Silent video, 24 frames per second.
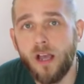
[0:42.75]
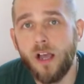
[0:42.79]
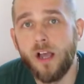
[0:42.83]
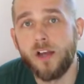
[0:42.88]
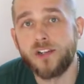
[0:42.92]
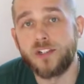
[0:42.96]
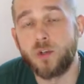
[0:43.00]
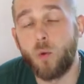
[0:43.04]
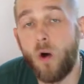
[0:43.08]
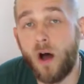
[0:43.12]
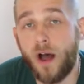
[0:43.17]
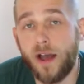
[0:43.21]

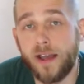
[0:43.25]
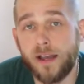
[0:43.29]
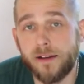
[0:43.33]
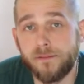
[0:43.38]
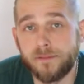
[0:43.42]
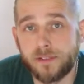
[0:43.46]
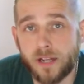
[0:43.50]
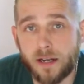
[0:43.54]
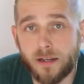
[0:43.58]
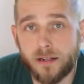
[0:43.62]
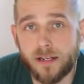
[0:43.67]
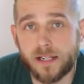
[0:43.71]
So what I
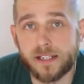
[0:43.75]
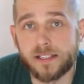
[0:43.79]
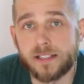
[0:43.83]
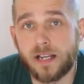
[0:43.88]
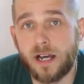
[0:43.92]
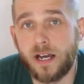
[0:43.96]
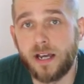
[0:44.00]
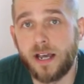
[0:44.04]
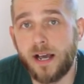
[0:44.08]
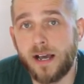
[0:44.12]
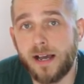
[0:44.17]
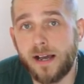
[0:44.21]
have done is
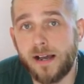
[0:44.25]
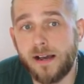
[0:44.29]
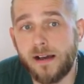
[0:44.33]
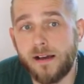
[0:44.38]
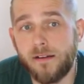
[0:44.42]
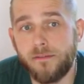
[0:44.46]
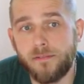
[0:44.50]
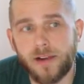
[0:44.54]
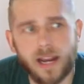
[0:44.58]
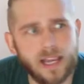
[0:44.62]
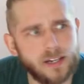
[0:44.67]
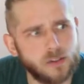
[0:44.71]

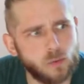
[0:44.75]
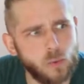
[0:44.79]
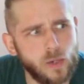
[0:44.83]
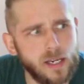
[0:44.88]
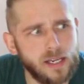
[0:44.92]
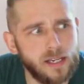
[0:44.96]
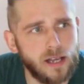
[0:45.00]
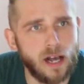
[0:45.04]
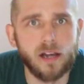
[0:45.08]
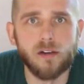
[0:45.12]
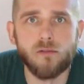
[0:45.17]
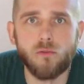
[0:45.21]
last
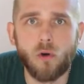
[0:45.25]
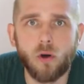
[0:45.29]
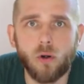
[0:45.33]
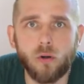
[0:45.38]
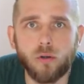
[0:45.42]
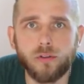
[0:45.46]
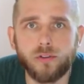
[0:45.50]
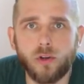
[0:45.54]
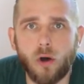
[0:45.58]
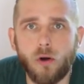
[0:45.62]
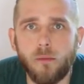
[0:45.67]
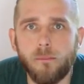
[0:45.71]
week I
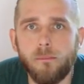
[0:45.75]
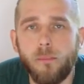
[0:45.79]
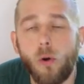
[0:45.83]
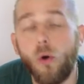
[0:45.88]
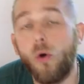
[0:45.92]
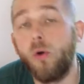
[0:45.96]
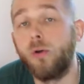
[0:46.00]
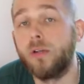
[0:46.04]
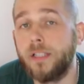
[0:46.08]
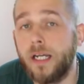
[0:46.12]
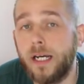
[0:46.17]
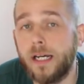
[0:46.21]
enrolled on
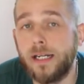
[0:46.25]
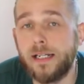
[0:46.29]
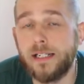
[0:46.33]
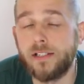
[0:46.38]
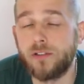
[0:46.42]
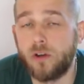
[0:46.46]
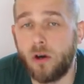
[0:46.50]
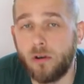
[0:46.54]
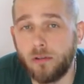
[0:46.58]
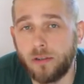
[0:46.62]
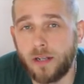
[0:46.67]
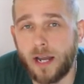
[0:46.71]
Paul
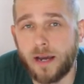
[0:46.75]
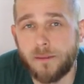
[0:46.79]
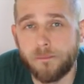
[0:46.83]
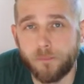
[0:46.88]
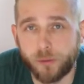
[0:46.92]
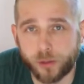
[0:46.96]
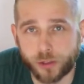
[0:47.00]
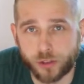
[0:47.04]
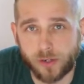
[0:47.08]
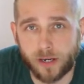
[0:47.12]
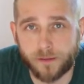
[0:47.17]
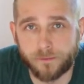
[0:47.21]
Kirtley's online
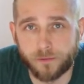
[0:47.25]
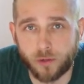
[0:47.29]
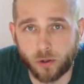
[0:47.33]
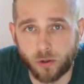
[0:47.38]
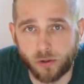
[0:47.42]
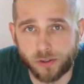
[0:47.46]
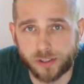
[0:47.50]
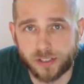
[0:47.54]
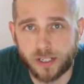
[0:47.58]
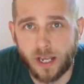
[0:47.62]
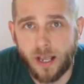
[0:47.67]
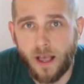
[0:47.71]
bushcraft
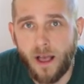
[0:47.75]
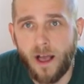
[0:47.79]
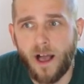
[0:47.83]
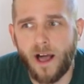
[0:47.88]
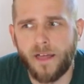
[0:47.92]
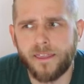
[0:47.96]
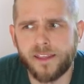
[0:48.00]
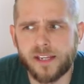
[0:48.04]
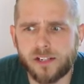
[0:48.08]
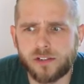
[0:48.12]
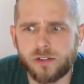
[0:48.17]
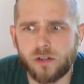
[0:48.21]
course.
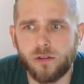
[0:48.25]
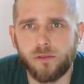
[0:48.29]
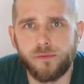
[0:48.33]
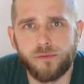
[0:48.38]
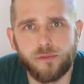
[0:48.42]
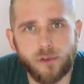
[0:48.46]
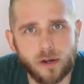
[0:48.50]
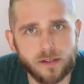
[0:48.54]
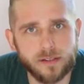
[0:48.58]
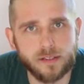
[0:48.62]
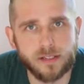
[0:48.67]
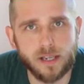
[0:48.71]
I think it's called
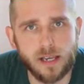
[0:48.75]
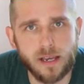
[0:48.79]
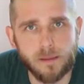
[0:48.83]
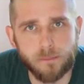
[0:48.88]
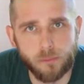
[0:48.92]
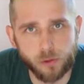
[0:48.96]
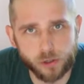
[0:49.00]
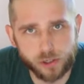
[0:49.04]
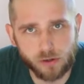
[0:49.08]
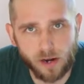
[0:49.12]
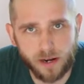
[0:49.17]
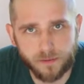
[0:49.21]
Frontier
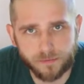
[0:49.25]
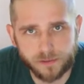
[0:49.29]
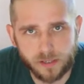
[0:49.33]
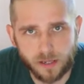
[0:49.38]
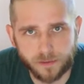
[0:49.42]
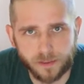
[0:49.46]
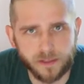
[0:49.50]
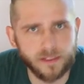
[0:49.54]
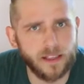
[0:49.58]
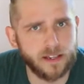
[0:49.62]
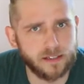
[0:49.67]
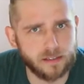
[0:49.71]
Bushcraft.
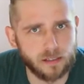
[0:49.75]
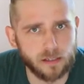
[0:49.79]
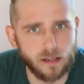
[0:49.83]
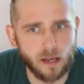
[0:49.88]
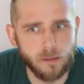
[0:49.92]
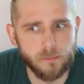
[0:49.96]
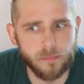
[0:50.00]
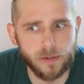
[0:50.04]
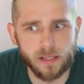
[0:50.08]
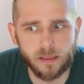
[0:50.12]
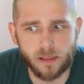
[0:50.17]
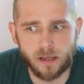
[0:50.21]
I think that's the
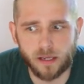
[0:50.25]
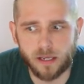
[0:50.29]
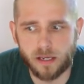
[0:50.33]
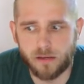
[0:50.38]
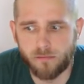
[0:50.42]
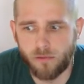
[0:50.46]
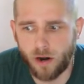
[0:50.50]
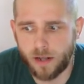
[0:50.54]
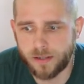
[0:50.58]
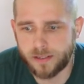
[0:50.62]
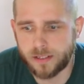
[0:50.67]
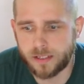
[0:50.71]
company that he
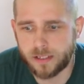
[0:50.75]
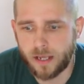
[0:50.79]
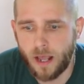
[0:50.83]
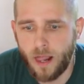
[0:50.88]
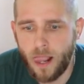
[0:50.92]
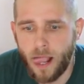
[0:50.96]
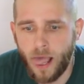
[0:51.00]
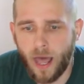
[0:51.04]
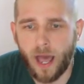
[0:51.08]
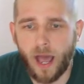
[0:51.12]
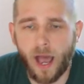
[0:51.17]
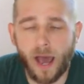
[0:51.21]
runs.
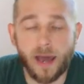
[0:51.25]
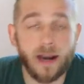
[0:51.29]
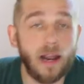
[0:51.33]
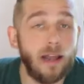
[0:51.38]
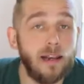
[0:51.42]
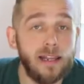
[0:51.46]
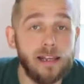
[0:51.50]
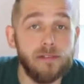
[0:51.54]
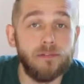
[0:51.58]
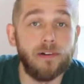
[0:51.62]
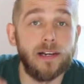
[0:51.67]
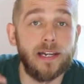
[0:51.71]
And
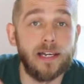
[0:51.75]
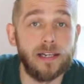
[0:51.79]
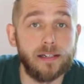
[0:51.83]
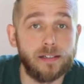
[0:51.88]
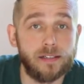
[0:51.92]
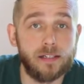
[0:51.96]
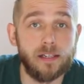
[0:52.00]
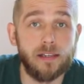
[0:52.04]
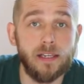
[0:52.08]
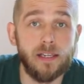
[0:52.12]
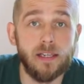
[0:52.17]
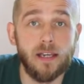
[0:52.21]
I'll leave a link
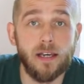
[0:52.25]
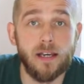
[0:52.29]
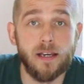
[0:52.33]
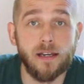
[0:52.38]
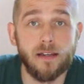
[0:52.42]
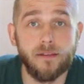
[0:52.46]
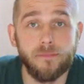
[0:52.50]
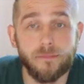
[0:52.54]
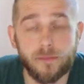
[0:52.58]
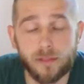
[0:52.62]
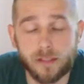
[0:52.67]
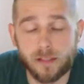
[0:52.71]
to
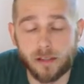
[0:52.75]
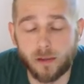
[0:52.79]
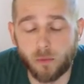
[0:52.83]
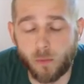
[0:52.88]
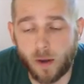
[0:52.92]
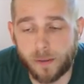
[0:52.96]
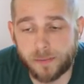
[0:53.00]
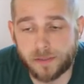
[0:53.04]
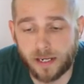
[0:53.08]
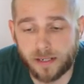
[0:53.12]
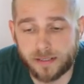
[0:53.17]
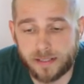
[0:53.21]
the
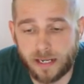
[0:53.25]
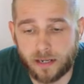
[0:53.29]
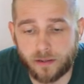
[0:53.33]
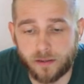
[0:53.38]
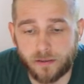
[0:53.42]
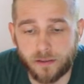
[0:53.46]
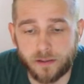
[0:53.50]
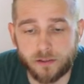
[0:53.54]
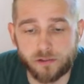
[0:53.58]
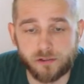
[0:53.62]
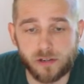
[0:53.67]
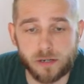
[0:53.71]
website down
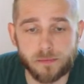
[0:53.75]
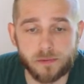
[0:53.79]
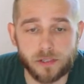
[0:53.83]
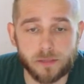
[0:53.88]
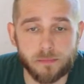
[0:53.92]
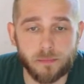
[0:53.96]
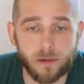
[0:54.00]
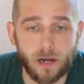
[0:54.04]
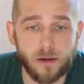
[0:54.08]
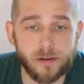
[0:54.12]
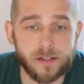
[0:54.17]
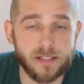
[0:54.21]
in the
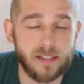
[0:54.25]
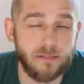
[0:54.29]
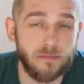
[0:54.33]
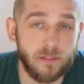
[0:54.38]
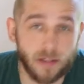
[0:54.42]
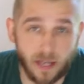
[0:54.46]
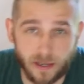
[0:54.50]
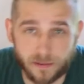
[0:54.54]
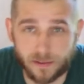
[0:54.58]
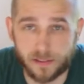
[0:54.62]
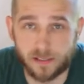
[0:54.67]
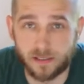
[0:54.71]
description below, because if
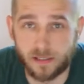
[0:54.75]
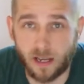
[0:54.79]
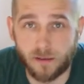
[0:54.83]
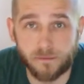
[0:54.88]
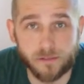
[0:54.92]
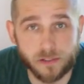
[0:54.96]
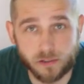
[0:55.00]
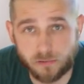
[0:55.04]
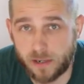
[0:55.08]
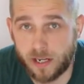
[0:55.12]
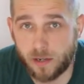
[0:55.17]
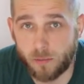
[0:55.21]
you like this
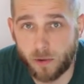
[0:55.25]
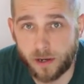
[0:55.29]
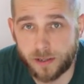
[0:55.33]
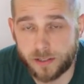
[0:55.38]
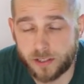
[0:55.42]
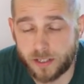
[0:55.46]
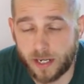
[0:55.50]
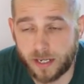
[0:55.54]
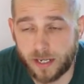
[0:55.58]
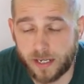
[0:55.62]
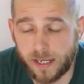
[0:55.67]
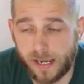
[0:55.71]
stuff, it's really worth
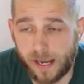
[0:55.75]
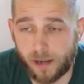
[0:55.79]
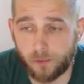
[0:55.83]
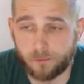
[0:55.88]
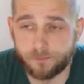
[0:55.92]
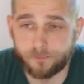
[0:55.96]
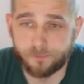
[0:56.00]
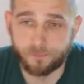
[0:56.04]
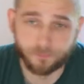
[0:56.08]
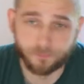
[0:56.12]
checking out.